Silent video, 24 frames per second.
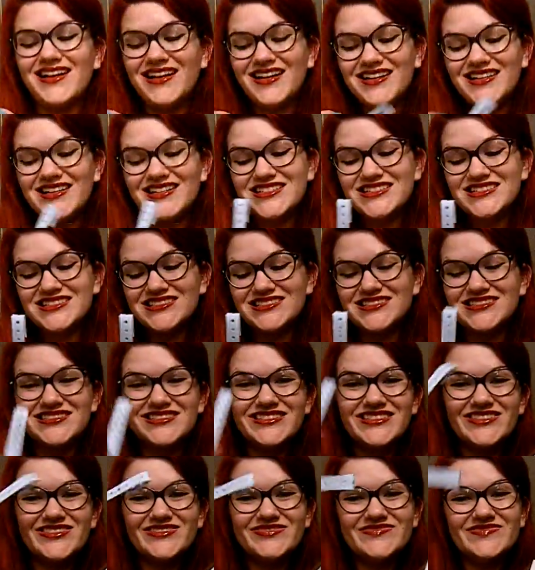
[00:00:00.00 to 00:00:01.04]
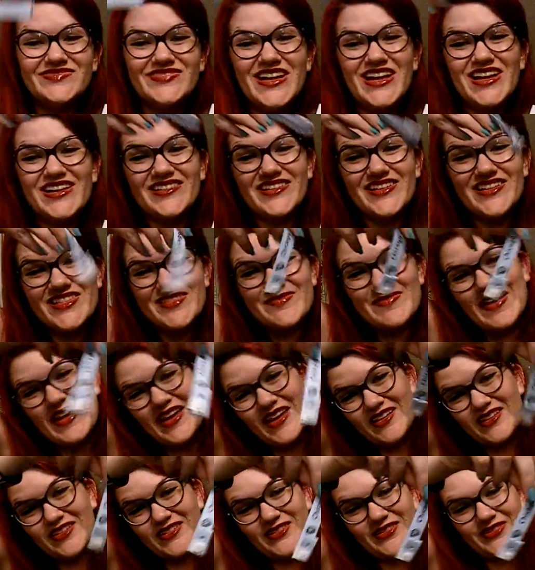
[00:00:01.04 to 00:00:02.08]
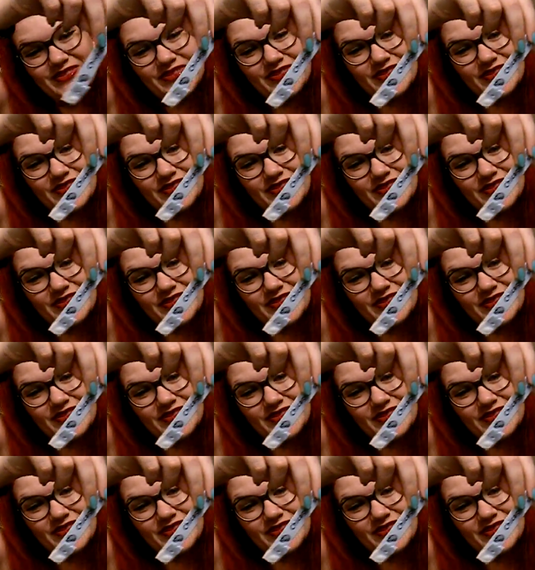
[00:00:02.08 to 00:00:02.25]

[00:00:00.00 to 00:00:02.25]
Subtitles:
Oh, my wristband